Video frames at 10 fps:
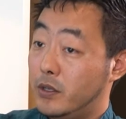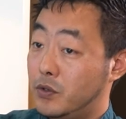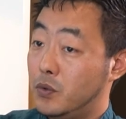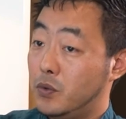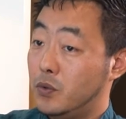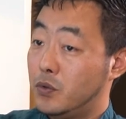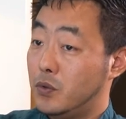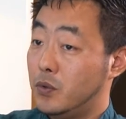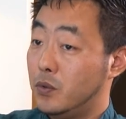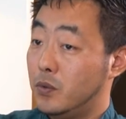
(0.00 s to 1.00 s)
to
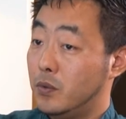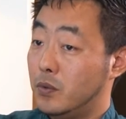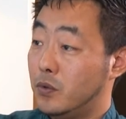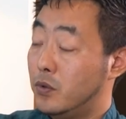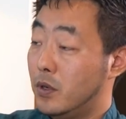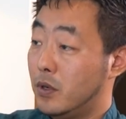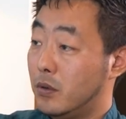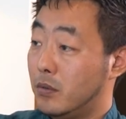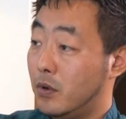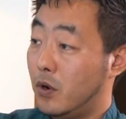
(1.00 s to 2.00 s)
the
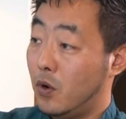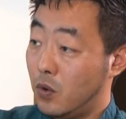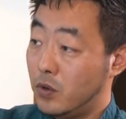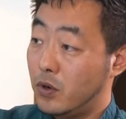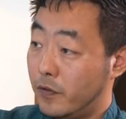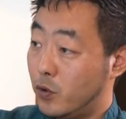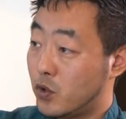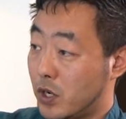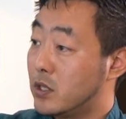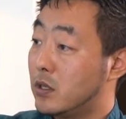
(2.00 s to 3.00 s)
owner if you
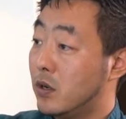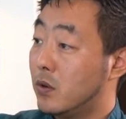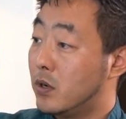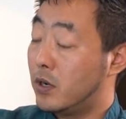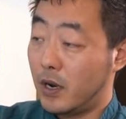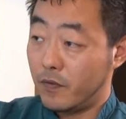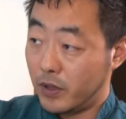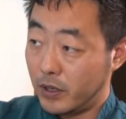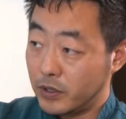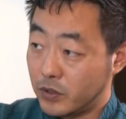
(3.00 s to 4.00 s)
trust the owner and
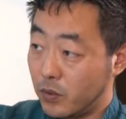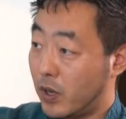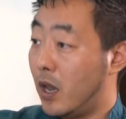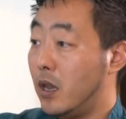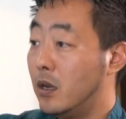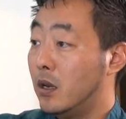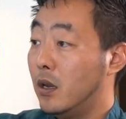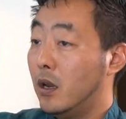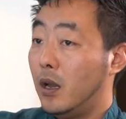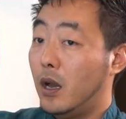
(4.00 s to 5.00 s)
everything is okay.
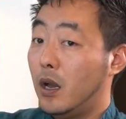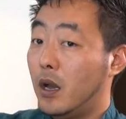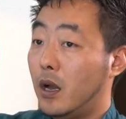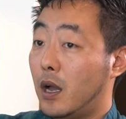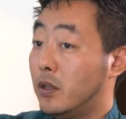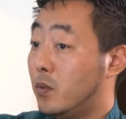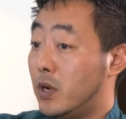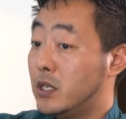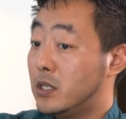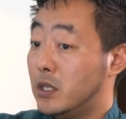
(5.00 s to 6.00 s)

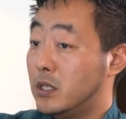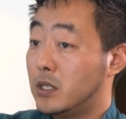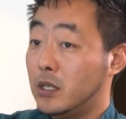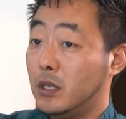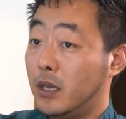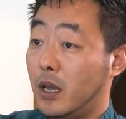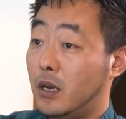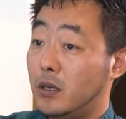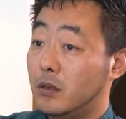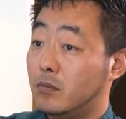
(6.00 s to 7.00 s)
Otherwise, it's still again